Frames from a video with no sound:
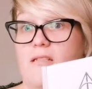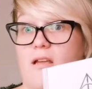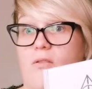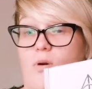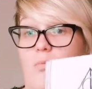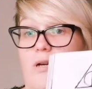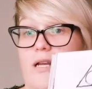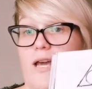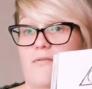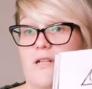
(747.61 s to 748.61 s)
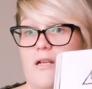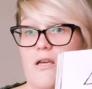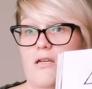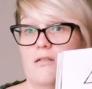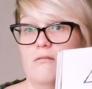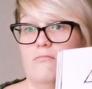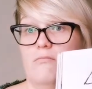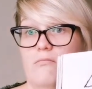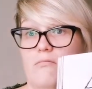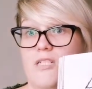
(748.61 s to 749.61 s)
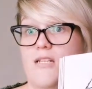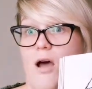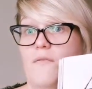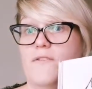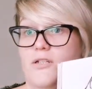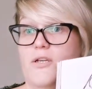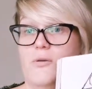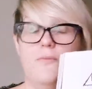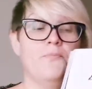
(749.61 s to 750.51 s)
another one we're going to have to learn stuff to do.